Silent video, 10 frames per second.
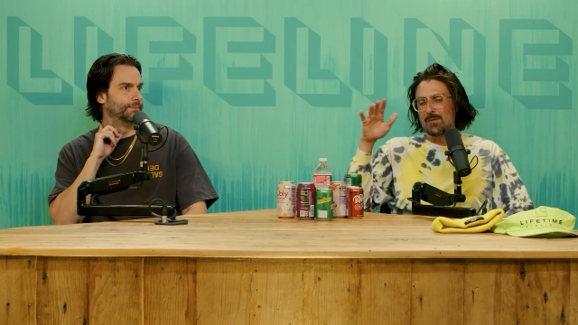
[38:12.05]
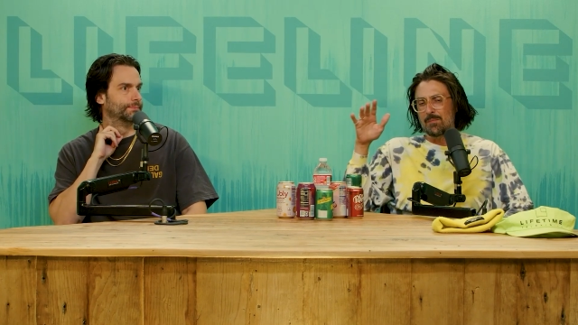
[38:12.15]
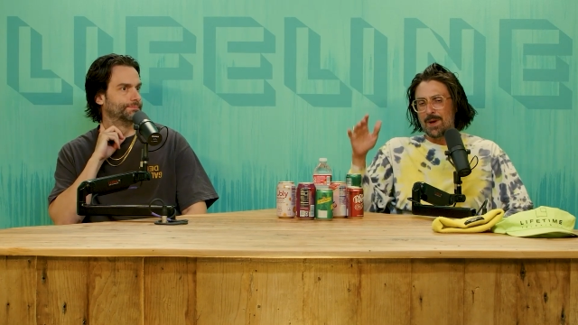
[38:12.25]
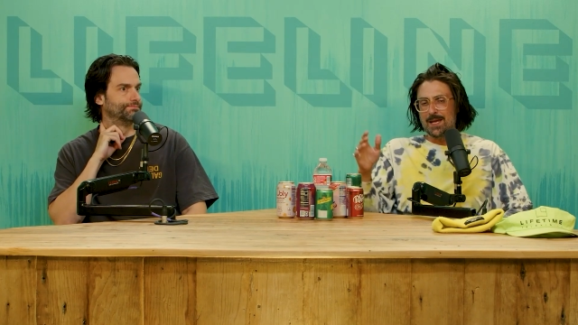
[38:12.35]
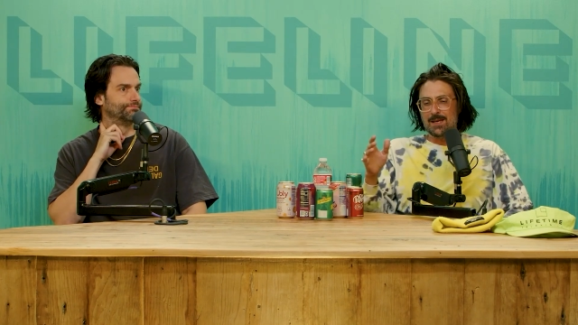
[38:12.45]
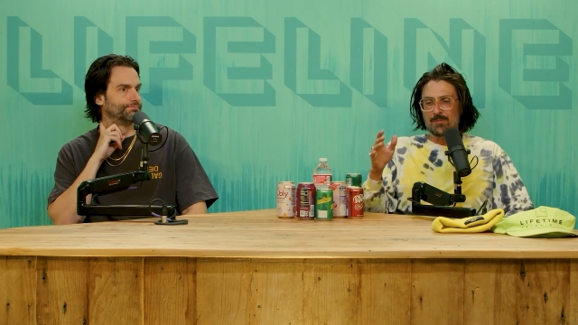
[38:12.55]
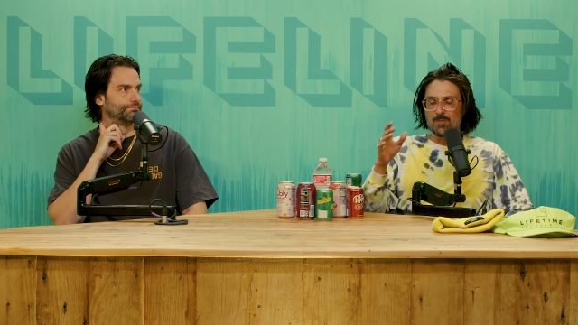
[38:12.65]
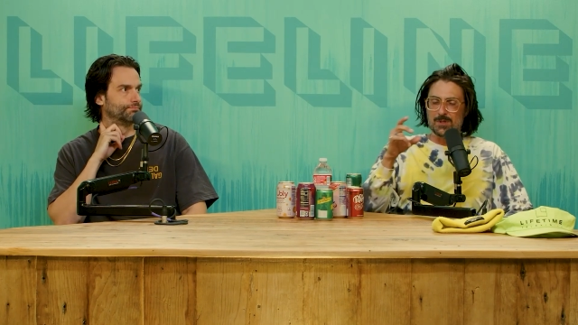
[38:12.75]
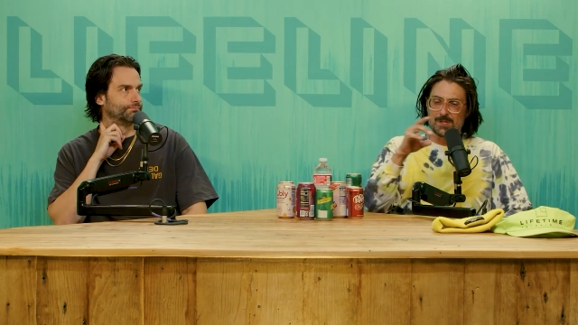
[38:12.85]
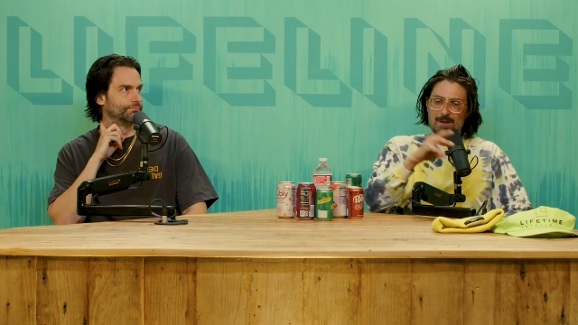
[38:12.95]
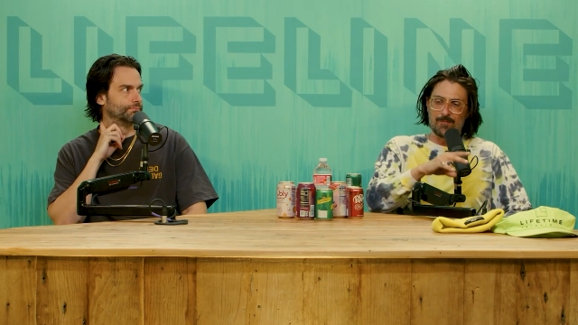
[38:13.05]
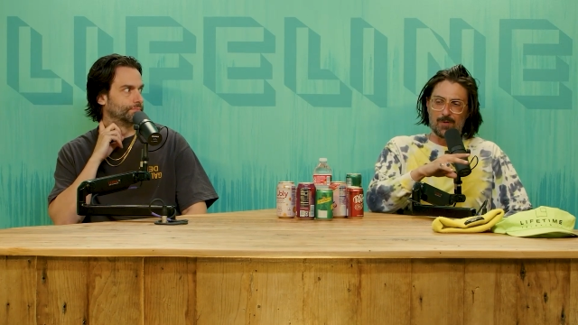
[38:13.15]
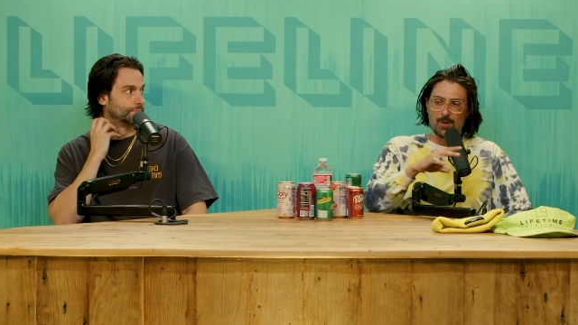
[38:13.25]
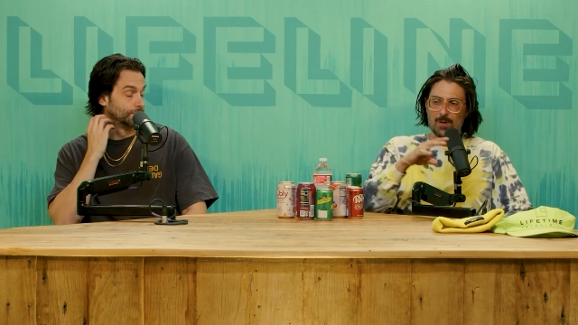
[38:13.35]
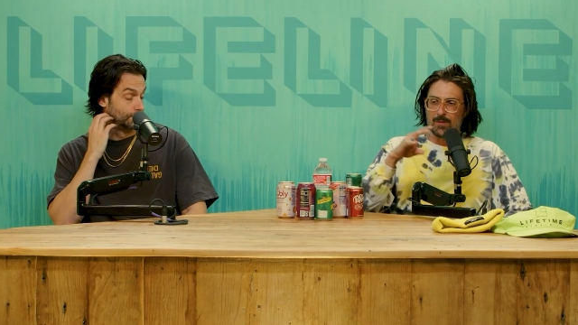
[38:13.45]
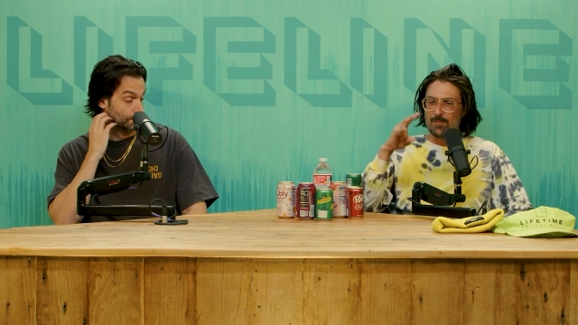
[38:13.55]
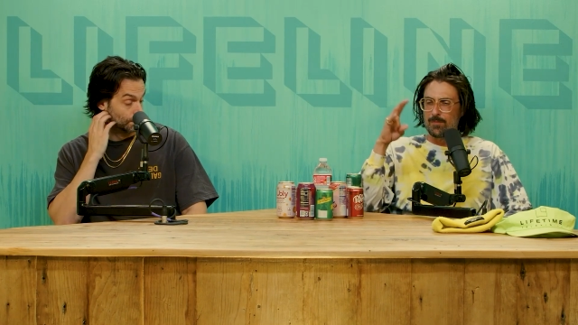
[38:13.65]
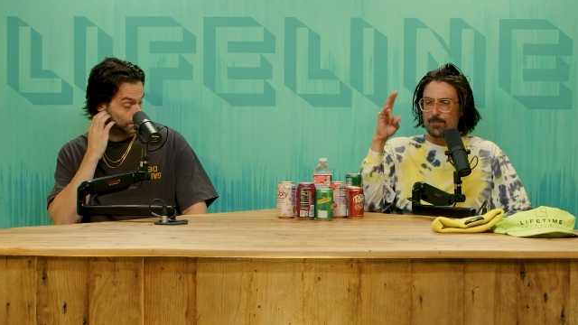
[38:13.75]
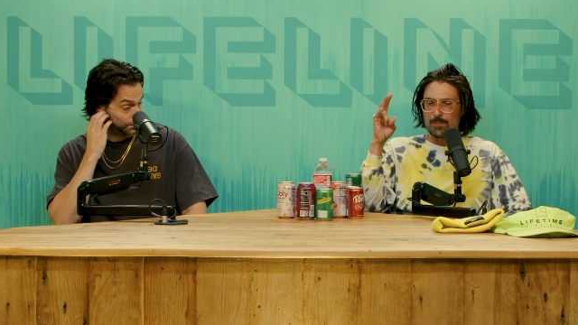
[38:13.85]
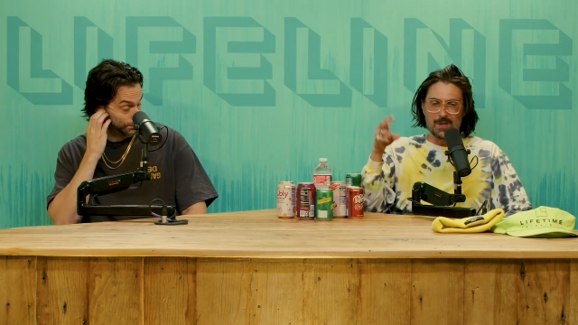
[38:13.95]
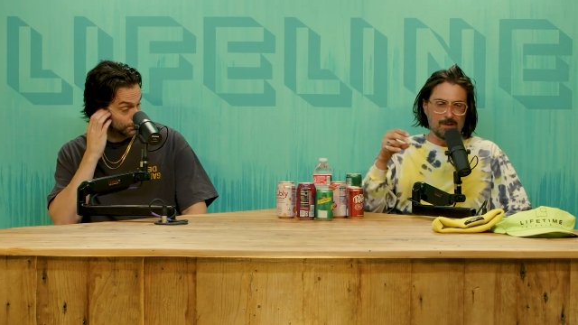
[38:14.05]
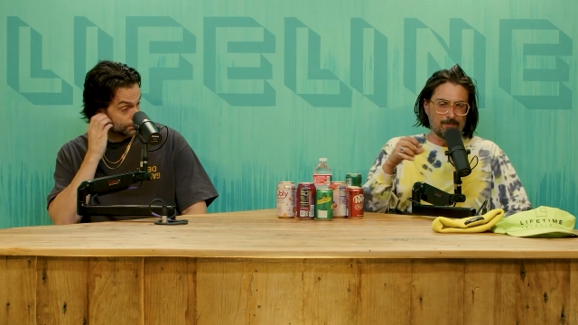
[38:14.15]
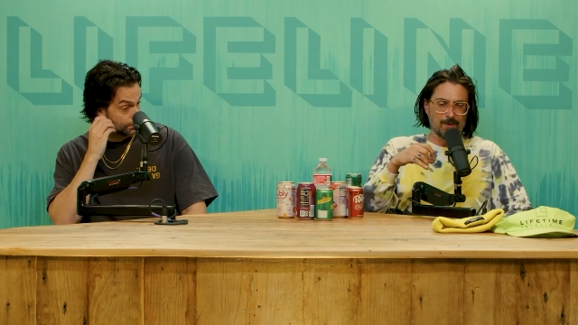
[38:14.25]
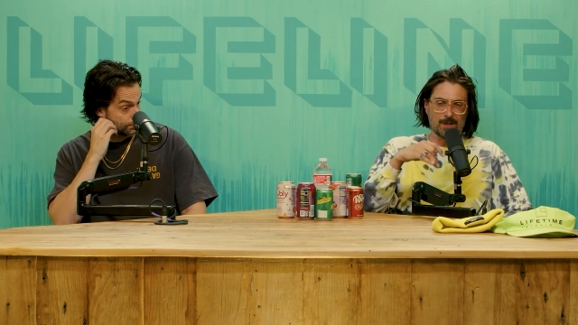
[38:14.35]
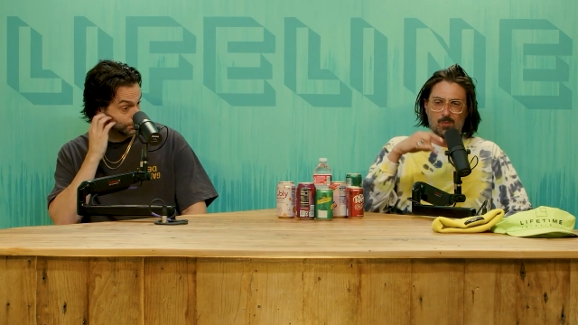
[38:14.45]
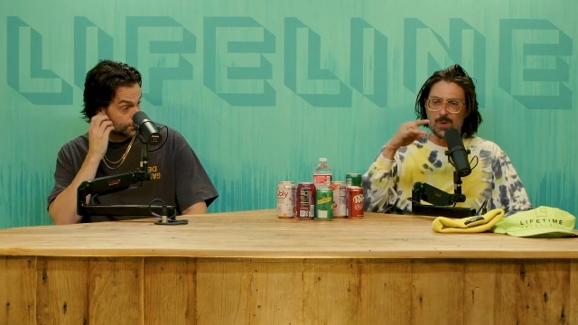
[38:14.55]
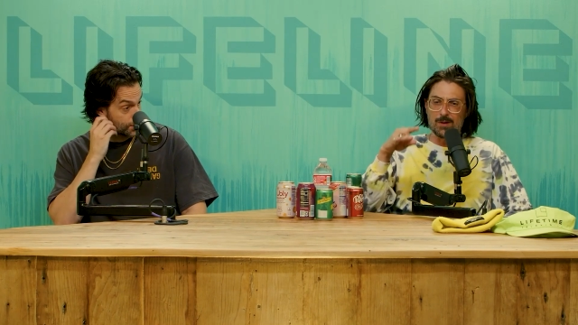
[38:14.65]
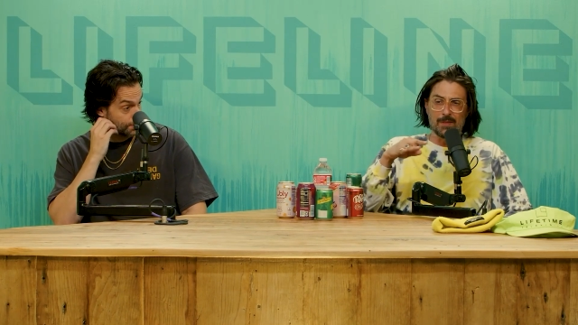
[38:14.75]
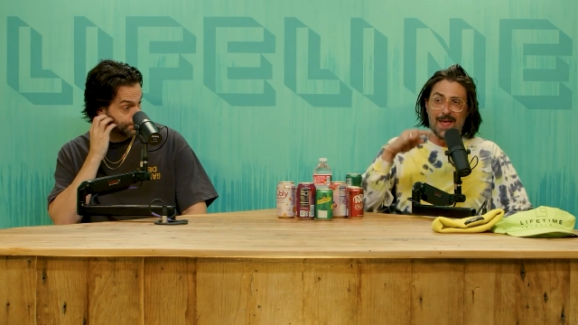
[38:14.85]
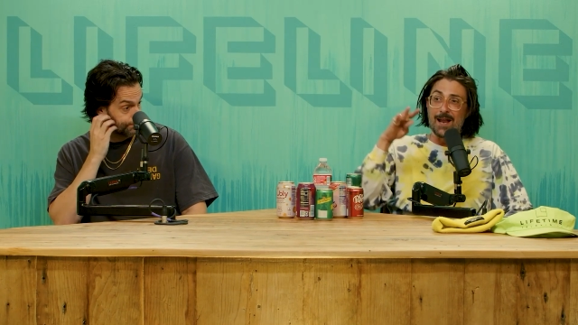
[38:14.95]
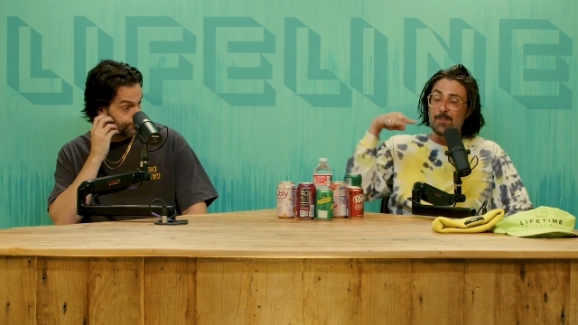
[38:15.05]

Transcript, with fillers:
Speaker 1: it'll make him resentful and be fucking weird, yeah. and that'll